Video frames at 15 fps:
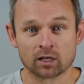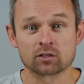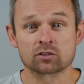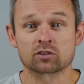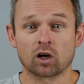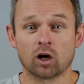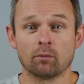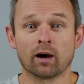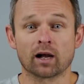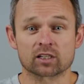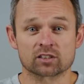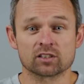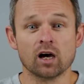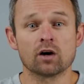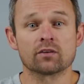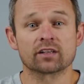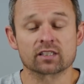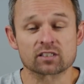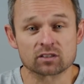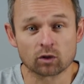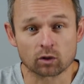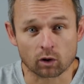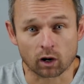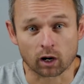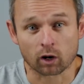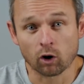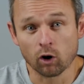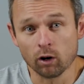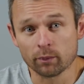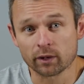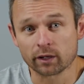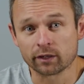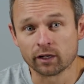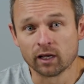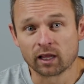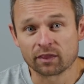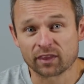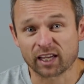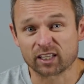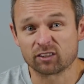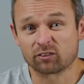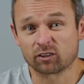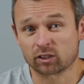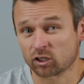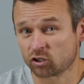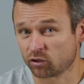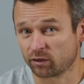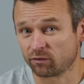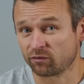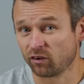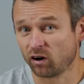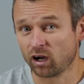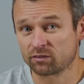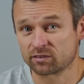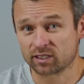So much so that it's not uncommon that you've got to trim 5,